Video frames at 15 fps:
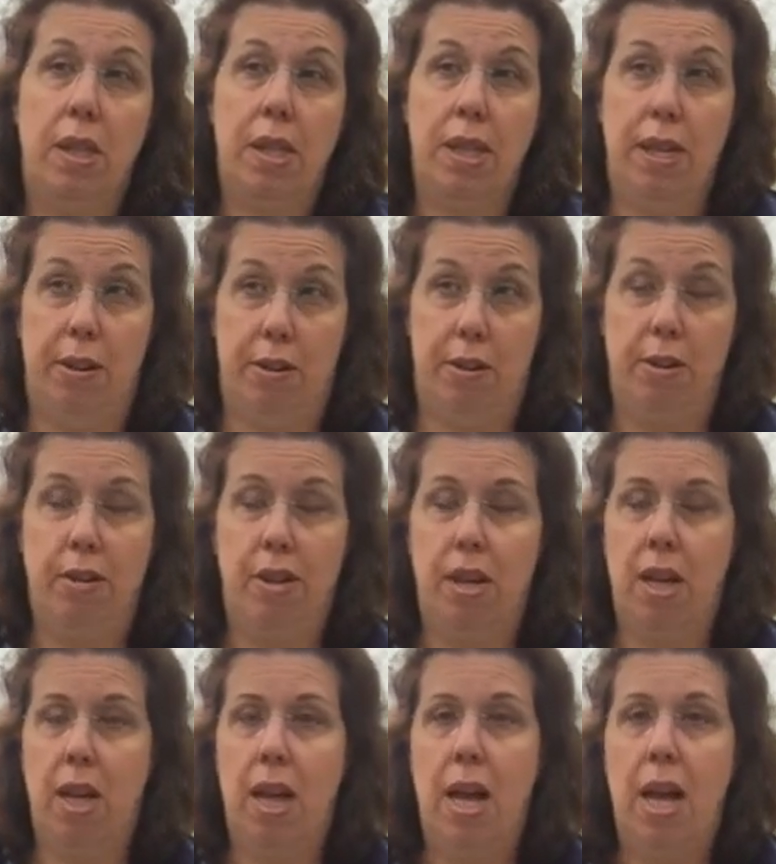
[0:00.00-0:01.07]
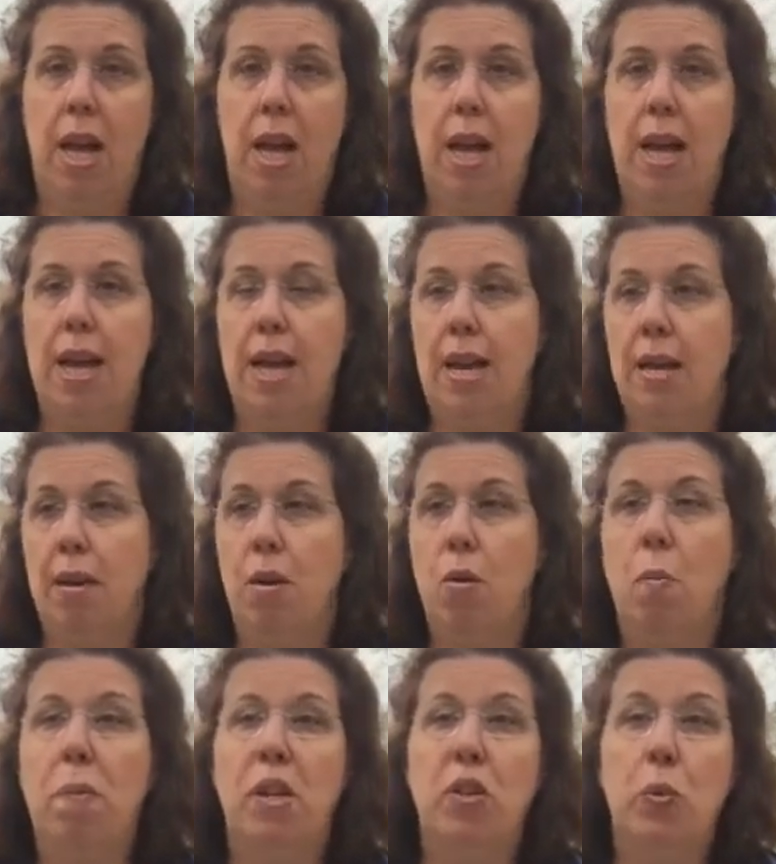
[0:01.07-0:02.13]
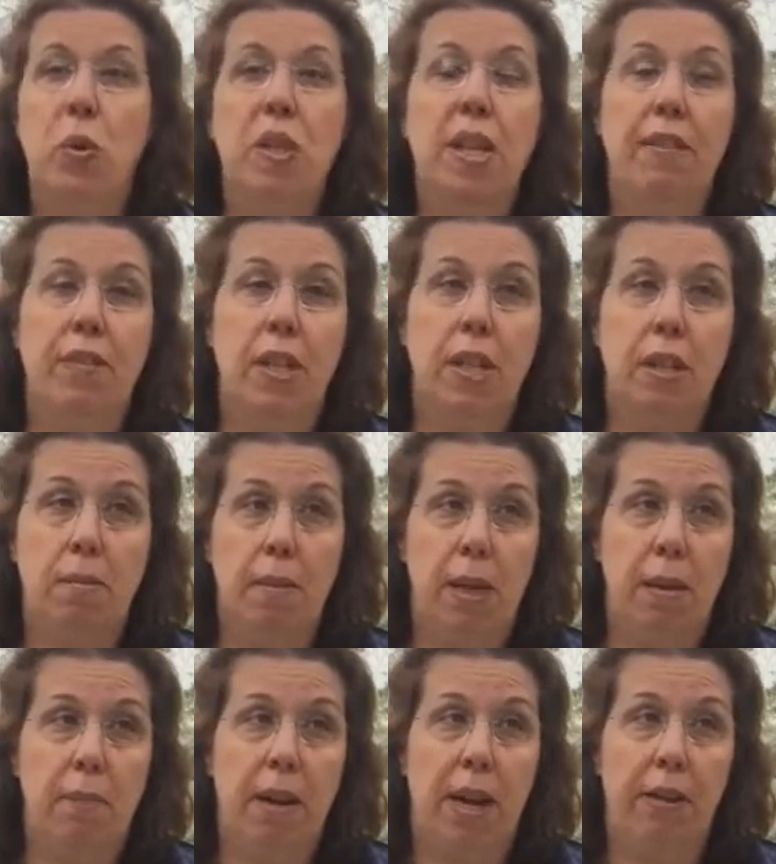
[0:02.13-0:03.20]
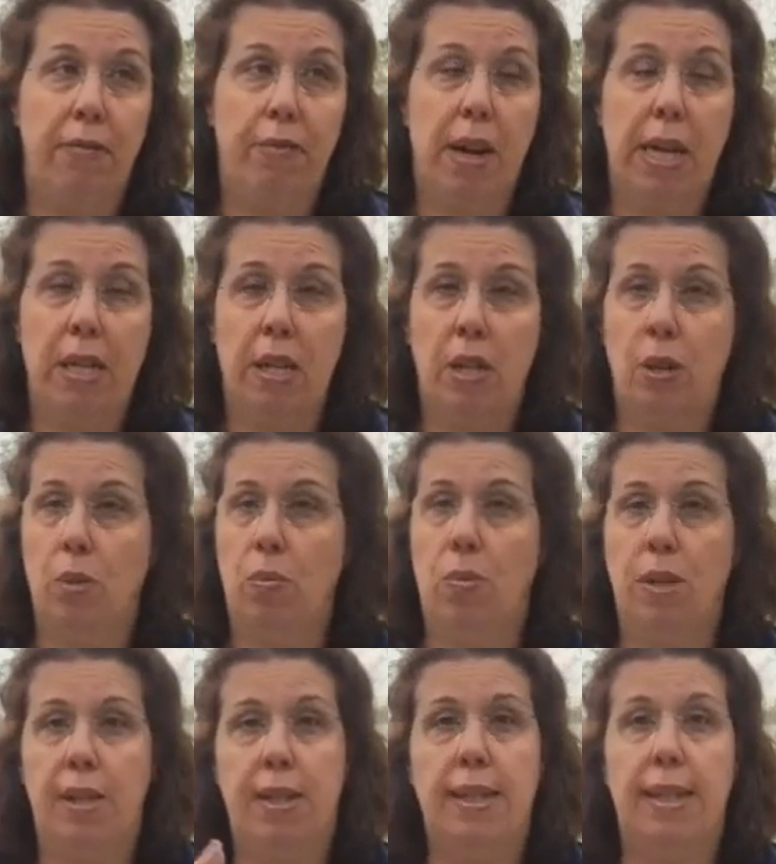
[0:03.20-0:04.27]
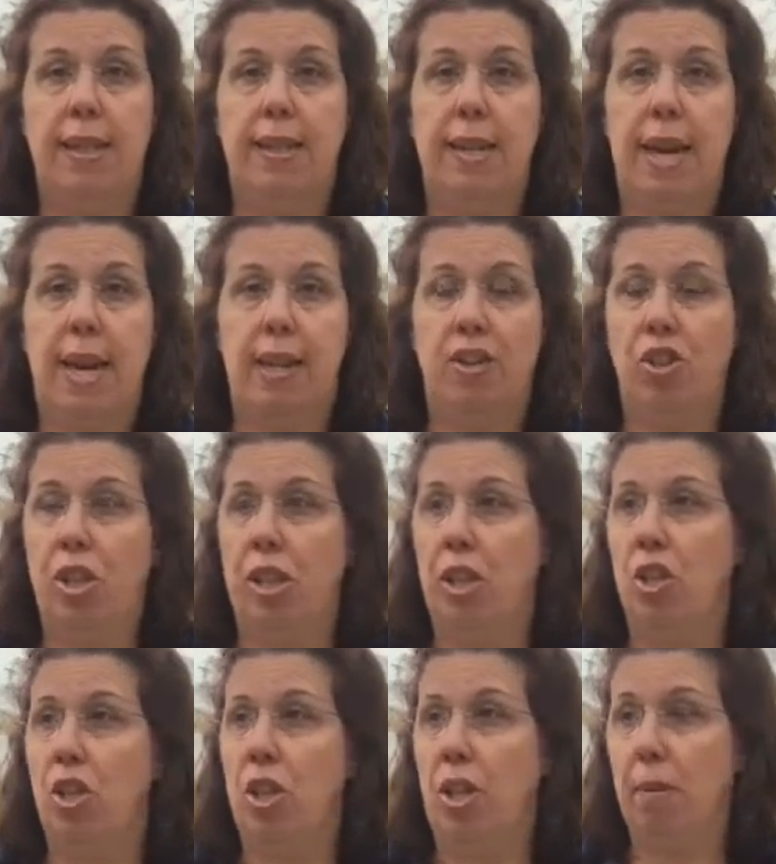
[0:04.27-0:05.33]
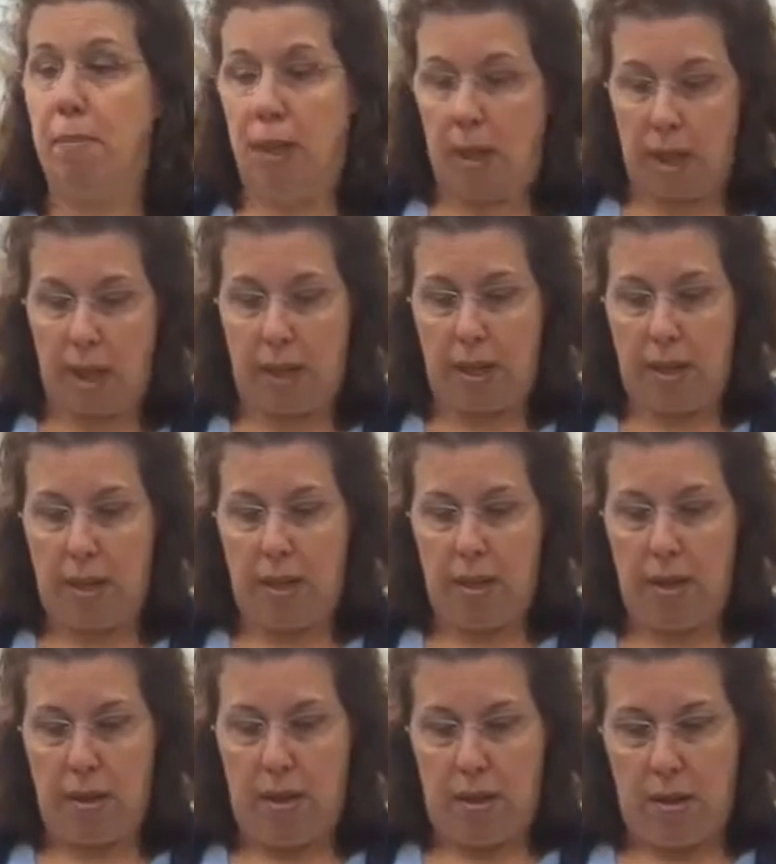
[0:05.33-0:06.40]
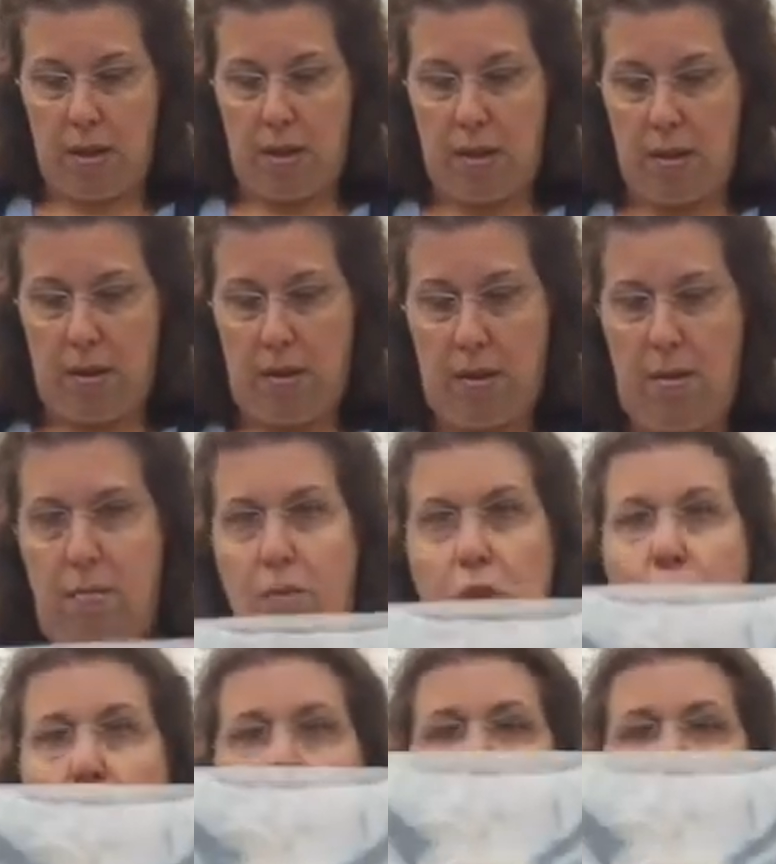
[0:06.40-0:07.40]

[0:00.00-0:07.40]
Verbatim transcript: the years and a whole bunch was given to me by a friend who was destashing and she gave me like two